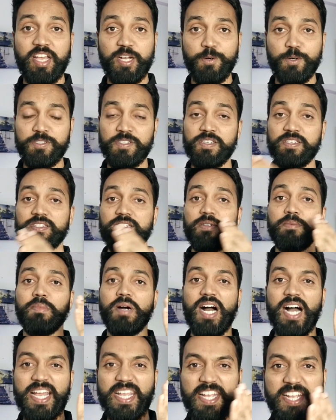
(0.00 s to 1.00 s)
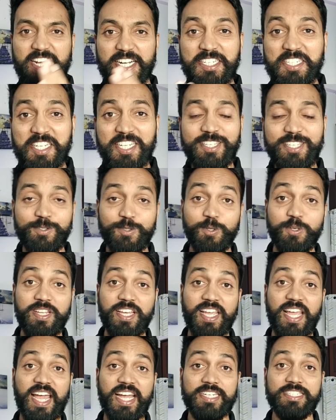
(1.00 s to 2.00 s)
ecosystem. I continue to
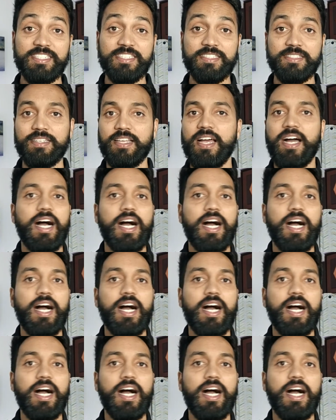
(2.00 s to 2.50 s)
take actions.